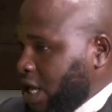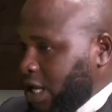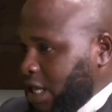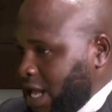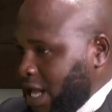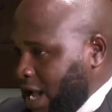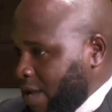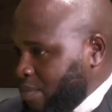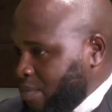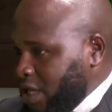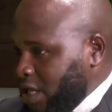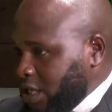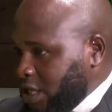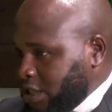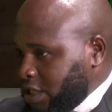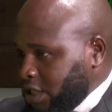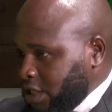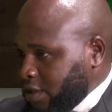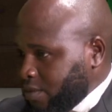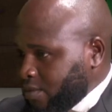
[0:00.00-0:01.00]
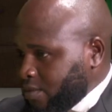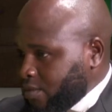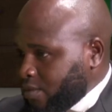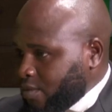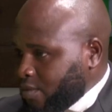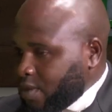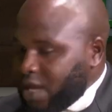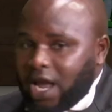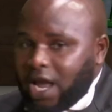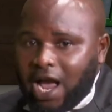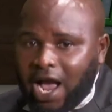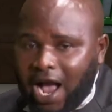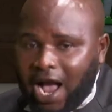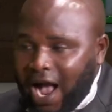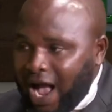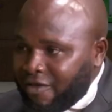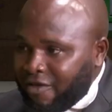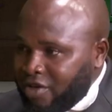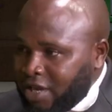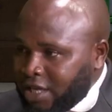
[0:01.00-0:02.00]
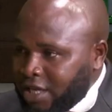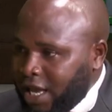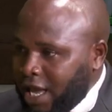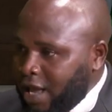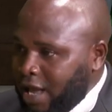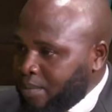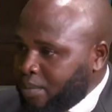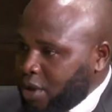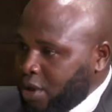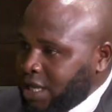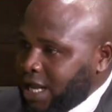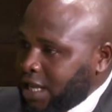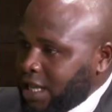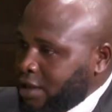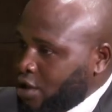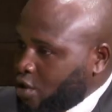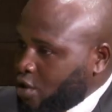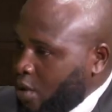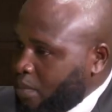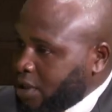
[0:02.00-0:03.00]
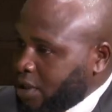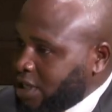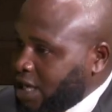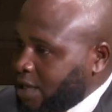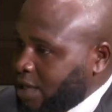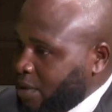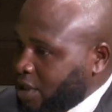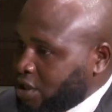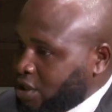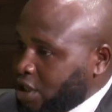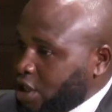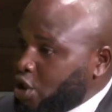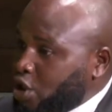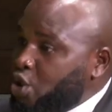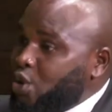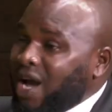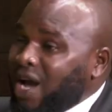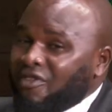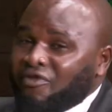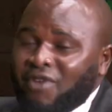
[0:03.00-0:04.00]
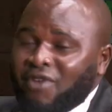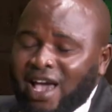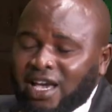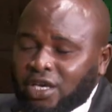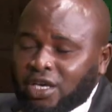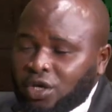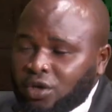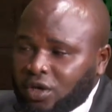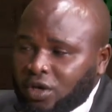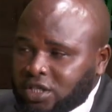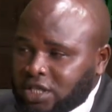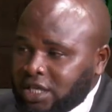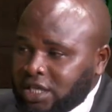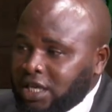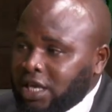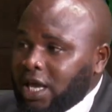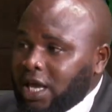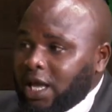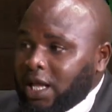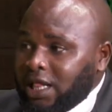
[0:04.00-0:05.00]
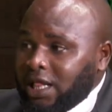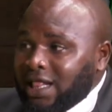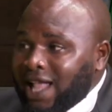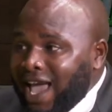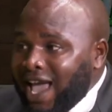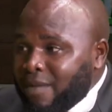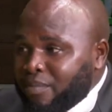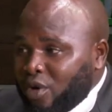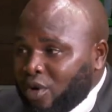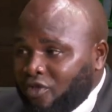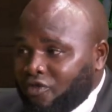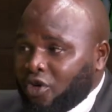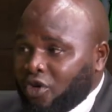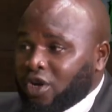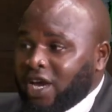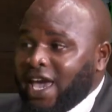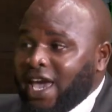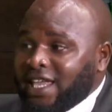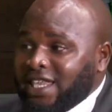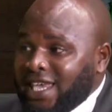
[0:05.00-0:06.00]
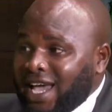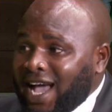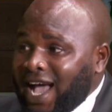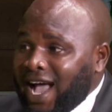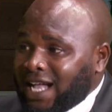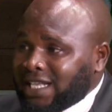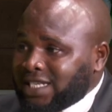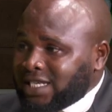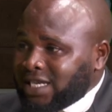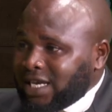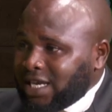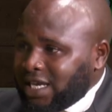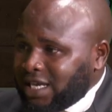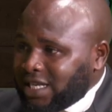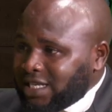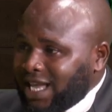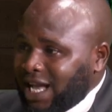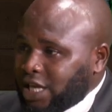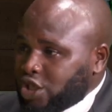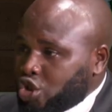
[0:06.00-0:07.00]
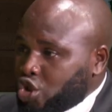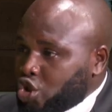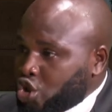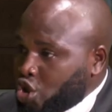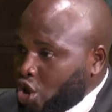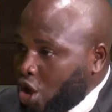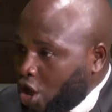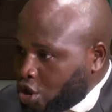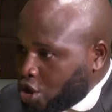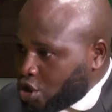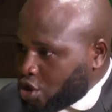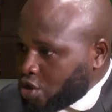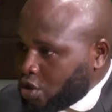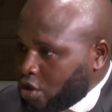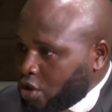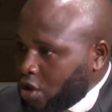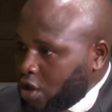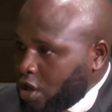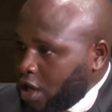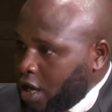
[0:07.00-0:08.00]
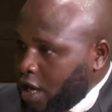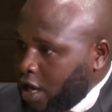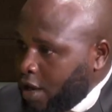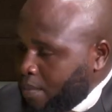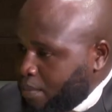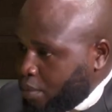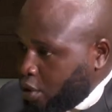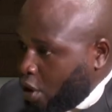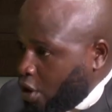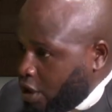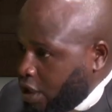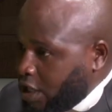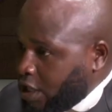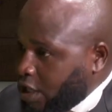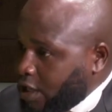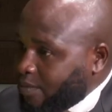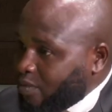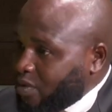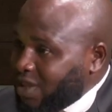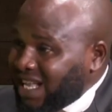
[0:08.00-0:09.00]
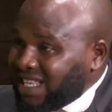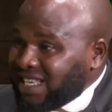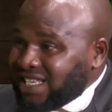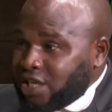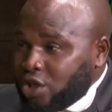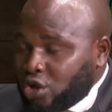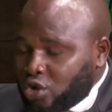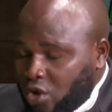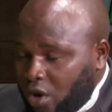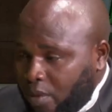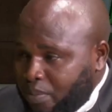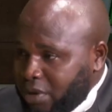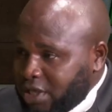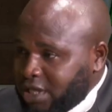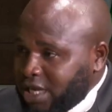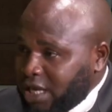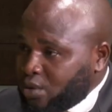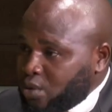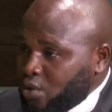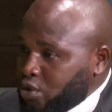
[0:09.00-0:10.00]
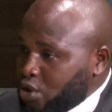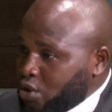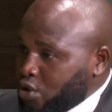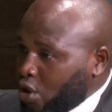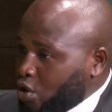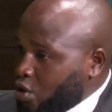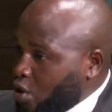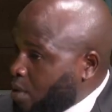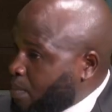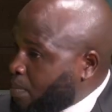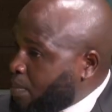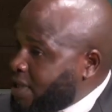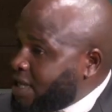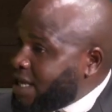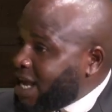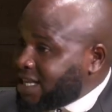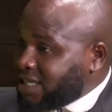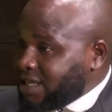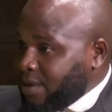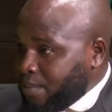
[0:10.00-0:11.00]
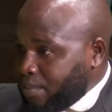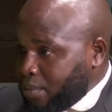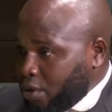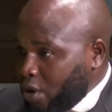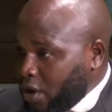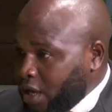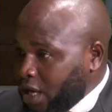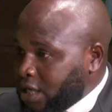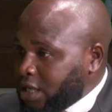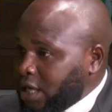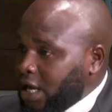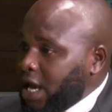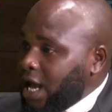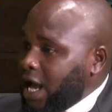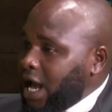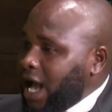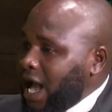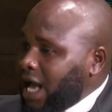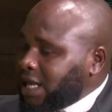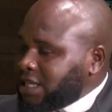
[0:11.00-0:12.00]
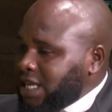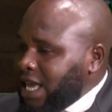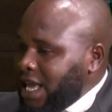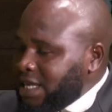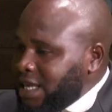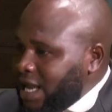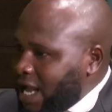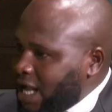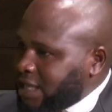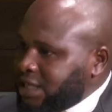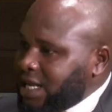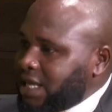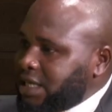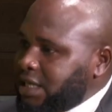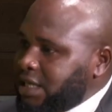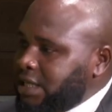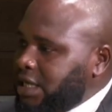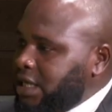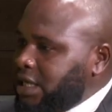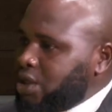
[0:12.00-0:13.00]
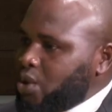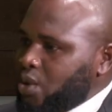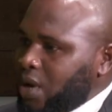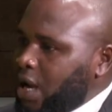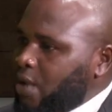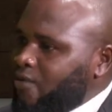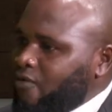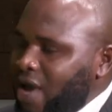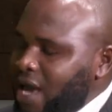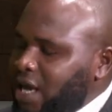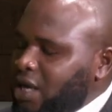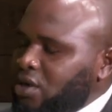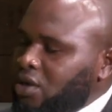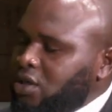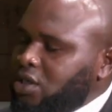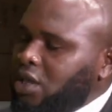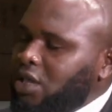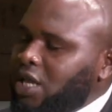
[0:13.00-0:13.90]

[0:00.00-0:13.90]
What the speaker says: liability. Having employed an incompetent person, you are vicariously liable for any act that such employee that is incompetent, which your company has employed, as any act that he did, you are vicariously